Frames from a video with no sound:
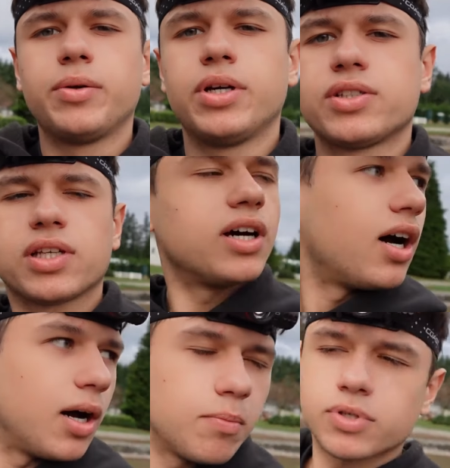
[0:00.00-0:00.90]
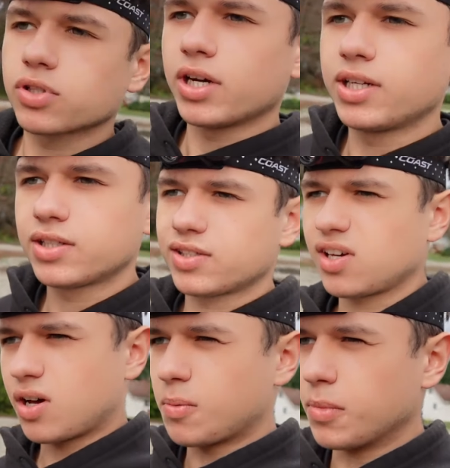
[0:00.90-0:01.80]
anyways, so I did
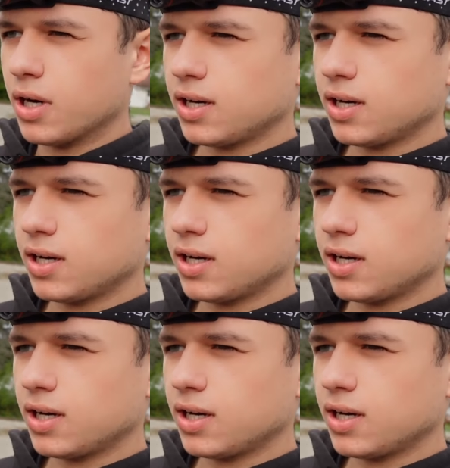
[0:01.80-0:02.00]
some